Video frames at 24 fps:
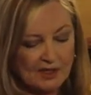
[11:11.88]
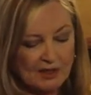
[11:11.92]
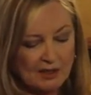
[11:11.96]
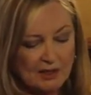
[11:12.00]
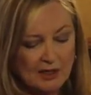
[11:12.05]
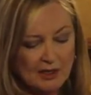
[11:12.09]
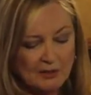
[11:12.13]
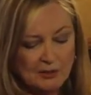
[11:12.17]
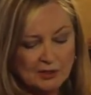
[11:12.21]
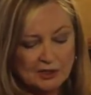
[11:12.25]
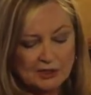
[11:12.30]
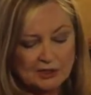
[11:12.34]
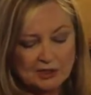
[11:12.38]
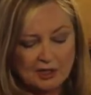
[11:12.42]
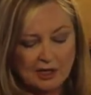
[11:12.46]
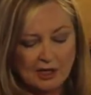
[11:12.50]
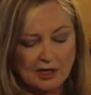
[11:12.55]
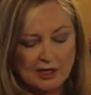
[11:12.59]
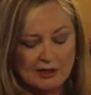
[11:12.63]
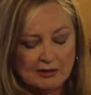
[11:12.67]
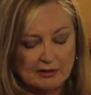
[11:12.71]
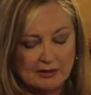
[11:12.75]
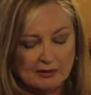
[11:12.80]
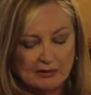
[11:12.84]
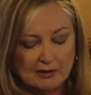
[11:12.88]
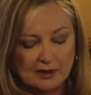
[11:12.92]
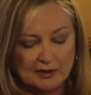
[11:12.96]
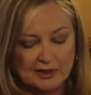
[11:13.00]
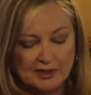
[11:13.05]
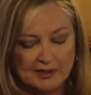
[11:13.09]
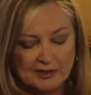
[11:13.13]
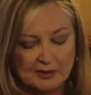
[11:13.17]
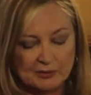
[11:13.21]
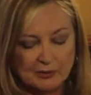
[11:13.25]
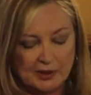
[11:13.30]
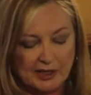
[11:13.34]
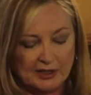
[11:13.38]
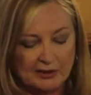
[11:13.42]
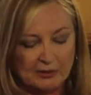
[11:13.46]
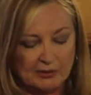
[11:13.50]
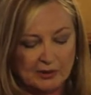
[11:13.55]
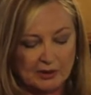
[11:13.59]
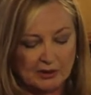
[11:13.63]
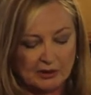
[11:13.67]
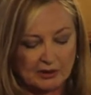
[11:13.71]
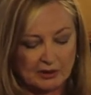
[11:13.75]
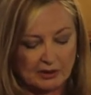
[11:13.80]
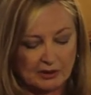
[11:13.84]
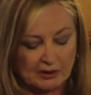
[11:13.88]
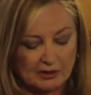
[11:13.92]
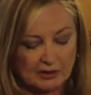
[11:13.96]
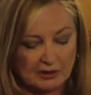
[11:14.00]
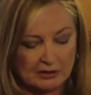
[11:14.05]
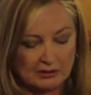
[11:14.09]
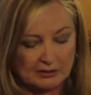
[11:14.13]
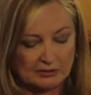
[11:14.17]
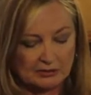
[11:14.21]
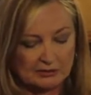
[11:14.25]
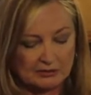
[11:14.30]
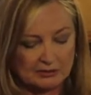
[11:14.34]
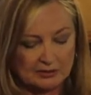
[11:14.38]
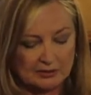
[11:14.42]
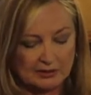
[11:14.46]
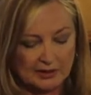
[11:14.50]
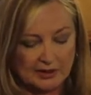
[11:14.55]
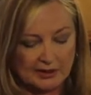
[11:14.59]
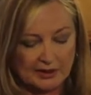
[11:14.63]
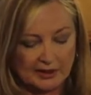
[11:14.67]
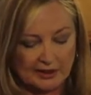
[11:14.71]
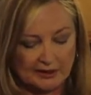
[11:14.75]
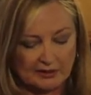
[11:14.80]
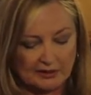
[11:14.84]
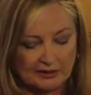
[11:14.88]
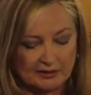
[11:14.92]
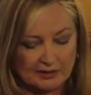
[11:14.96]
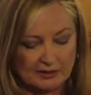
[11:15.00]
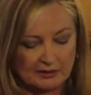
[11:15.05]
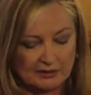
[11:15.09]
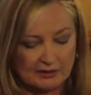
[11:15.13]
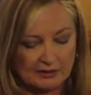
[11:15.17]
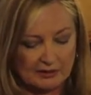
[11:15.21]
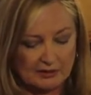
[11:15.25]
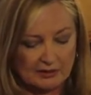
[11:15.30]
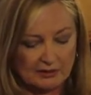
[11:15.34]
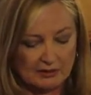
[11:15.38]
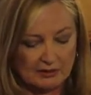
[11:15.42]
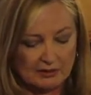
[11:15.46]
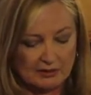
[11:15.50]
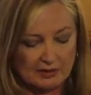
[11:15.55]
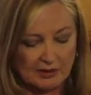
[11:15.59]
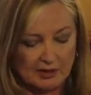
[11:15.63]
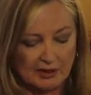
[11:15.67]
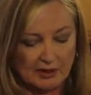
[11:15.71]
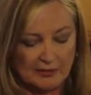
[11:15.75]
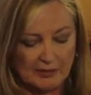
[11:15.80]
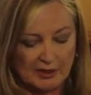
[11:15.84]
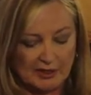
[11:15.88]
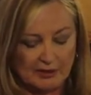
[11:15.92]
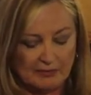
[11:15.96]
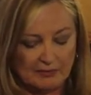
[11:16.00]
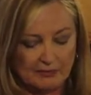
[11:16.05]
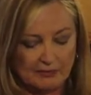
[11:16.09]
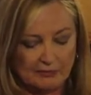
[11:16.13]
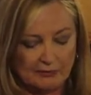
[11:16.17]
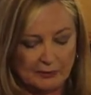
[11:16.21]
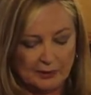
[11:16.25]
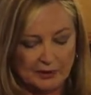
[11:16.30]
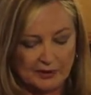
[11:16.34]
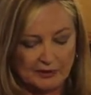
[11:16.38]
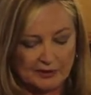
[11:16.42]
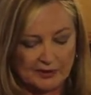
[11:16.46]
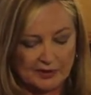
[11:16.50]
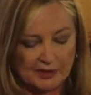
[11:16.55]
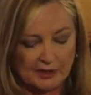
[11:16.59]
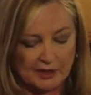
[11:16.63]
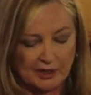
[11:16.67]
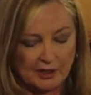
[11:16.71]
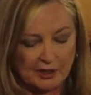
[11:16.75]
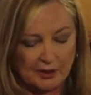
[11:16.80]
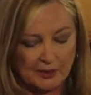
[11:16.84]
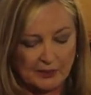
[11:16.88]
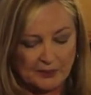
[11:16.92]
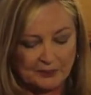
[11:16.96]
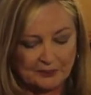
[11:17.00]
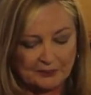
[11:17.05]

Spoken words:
He was shot on his way to work and killed about 4 years ago.